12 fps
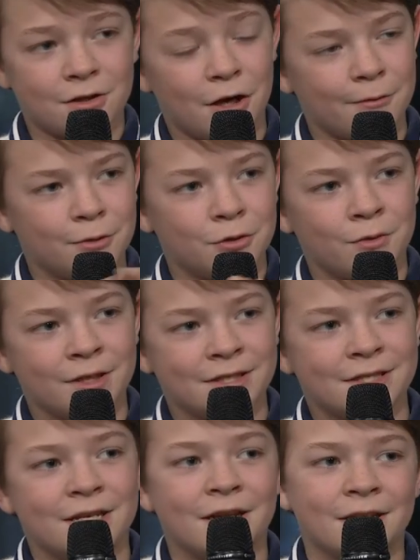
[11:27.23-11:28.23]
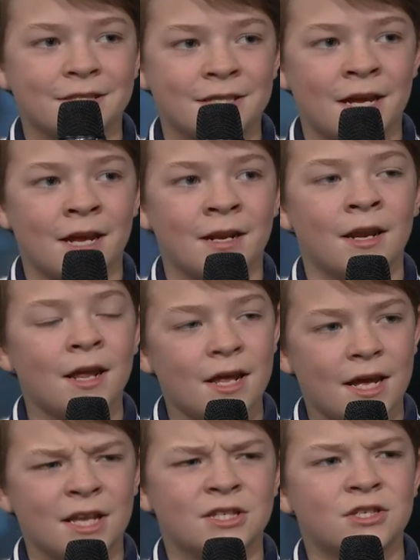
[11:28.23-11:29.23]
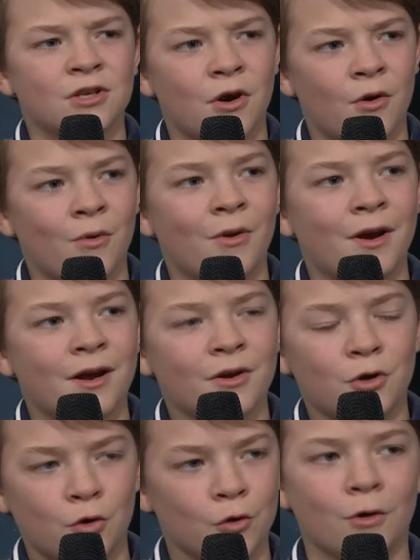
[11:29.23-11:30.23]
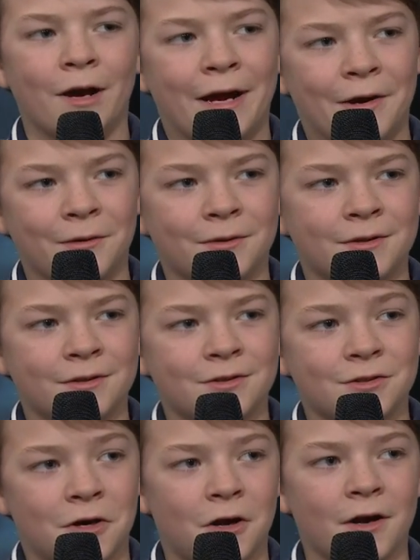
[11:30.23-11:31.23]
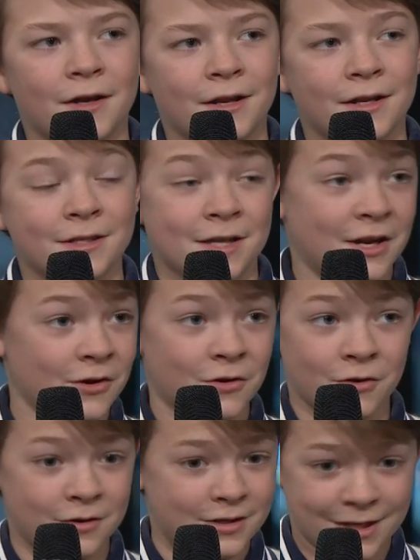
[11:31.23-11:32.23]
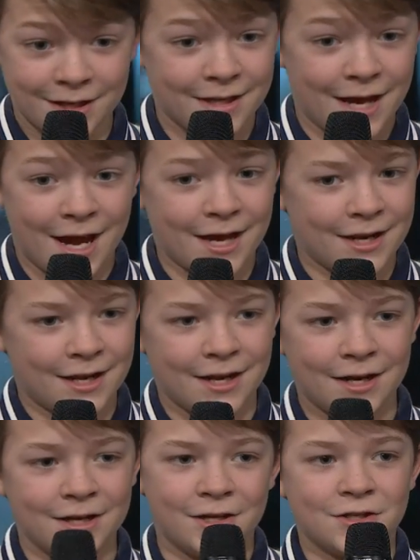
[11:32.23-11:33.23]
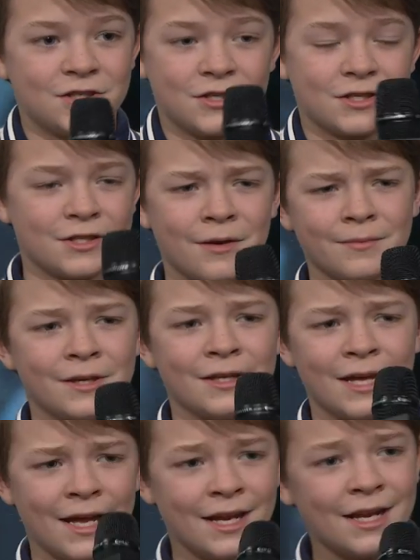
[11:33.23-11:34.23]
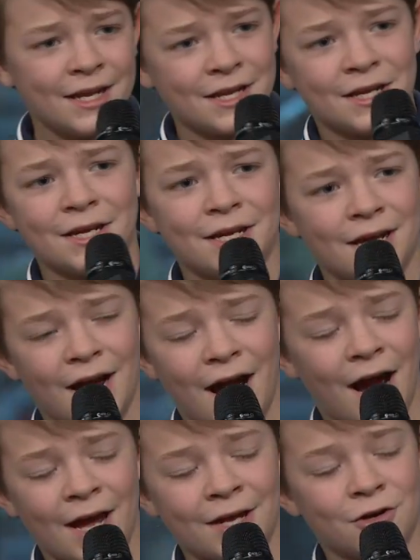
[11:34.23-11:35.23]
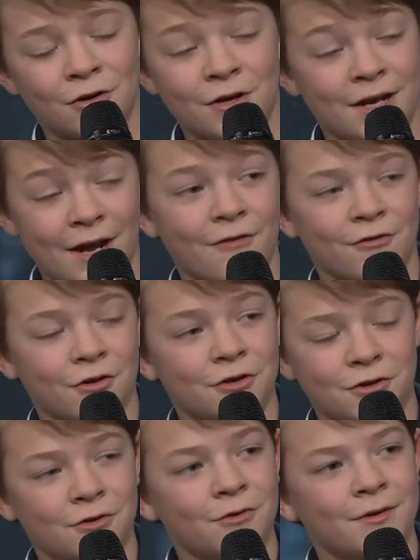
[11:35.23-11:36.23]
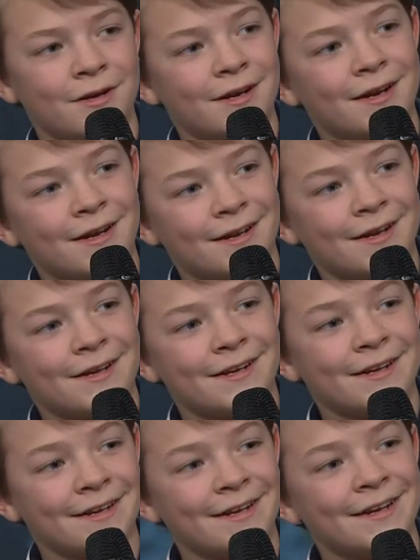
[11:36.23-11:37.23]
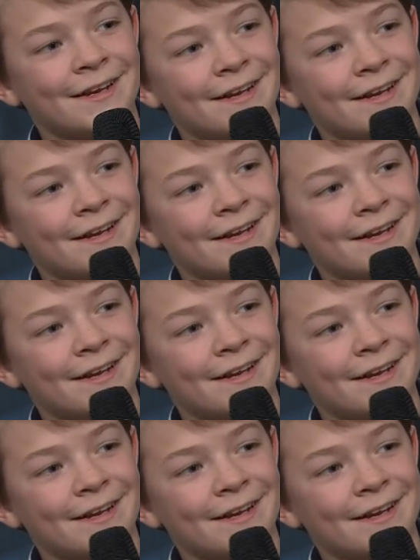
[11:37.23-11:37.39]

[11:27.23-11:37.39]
cut between scenes, and it's so cool how Todd and his editor did that, and it's just something that I could never do. yeah.